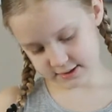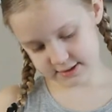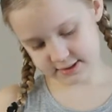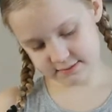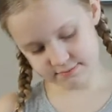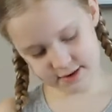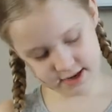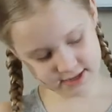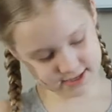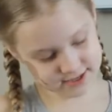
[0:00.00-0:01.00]
It's a
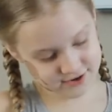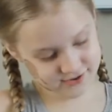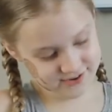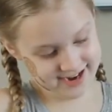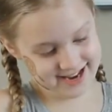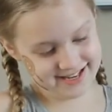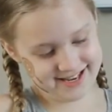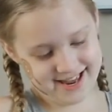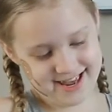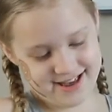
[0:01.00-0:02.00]
bit
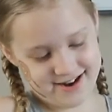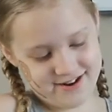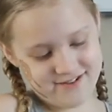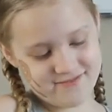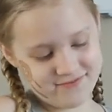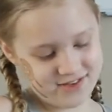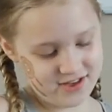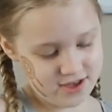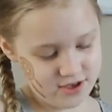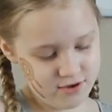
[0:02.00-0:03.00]
crazy here.
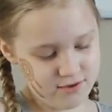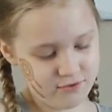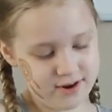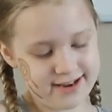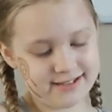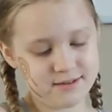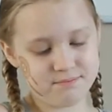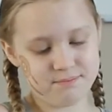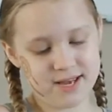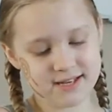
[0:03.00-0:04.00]
You have
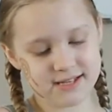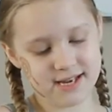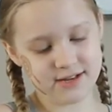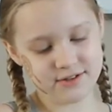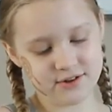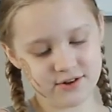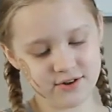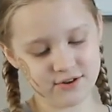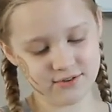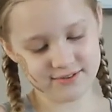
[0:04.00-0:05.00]
crazy pigtails,
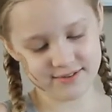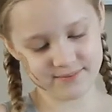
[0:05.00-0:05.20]
girl.